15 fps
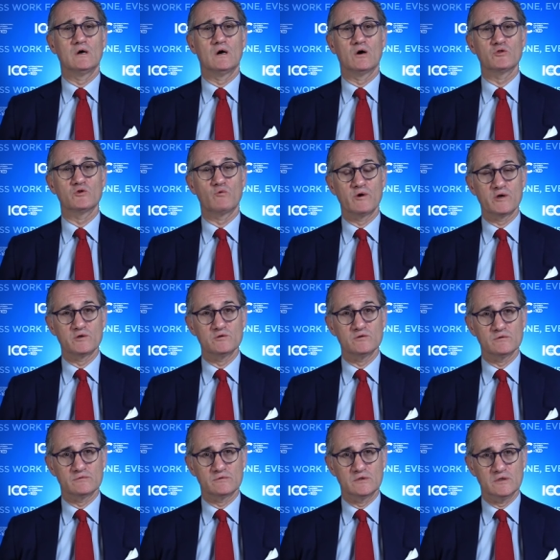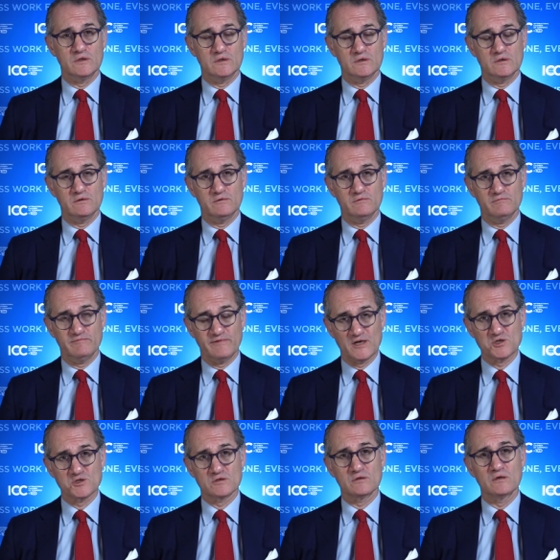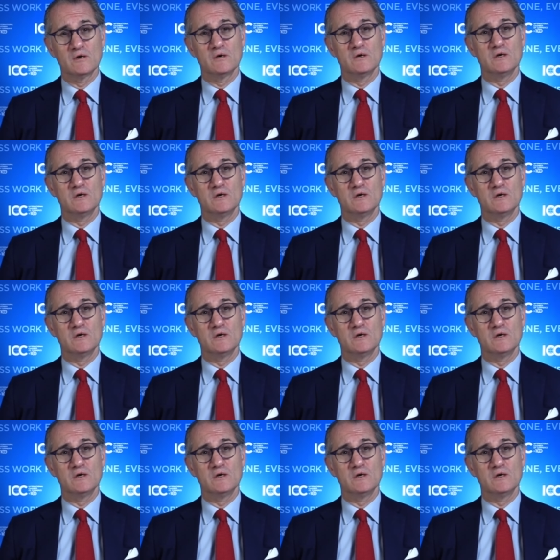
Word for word: on a regular uh, uh fashion.